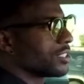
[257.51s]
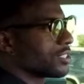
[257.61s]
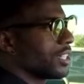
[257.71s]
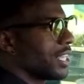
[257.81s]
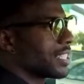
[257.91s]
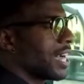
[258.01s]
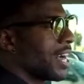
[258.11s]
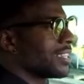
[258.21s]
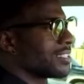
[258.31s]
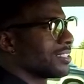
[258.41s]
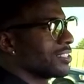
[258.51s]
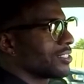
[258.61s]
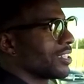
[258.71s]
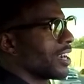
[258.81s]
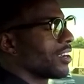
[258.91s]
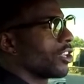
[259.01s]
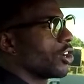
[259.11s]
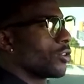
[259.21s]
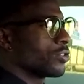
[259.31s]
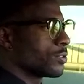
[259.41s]
a lot of highs and there's a lot of
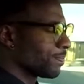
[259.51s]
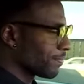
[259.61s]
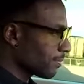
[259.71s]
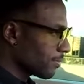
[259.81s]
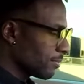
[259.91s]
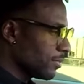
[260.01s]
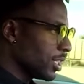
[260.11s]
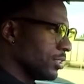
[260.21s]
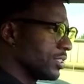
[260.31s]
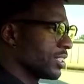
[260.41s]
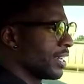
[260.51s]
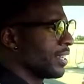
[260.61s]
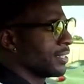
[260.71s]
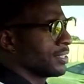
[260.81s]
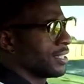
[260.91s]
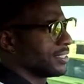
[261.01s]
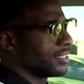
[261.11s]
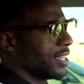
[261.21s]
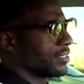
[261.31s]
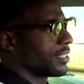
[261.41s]
lows, and I, I
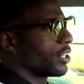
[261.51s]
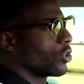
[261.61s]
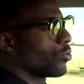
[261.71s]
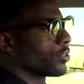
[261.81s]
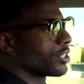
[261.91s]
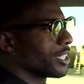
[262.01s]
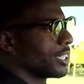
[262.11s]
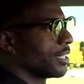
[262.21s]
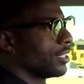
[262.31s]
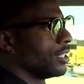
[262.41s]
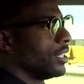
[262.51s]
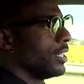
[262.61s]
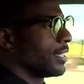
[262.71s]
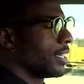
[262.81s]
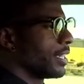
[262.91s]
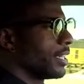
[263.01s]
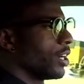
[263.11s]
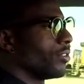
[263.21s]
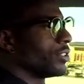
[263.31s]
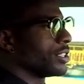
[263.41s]
just gotta stay the course. I can't can't get
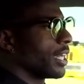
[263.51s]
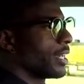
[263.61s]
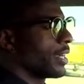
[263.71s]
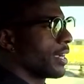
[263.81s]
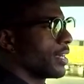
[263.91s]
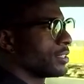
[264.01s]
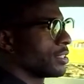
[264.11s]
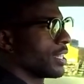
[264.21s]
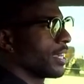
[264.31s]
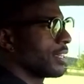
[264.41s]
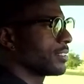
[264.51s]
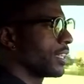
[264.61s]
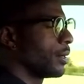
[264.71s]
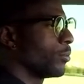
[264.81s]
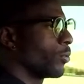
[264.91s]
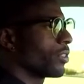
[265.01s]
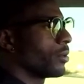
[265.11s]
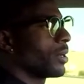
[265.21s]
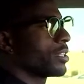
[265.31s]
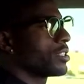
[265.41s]
overexcited. excited. I gotta I gotta stay humble
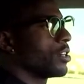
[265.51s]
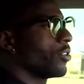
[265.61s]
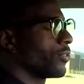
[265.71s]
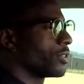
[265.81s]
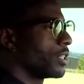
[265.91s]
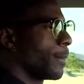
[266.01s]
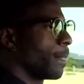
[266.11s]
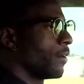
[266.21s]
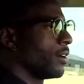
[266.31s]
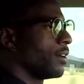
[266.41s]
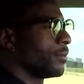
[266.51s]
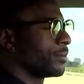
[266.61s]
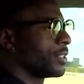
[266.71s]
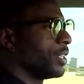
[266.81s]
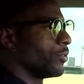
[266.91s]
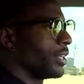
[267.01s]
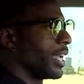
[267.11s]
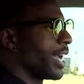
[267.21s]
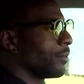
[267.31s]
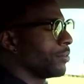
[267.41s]
within myself and um, keep
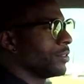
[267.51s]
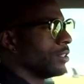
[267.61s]
rehabbing,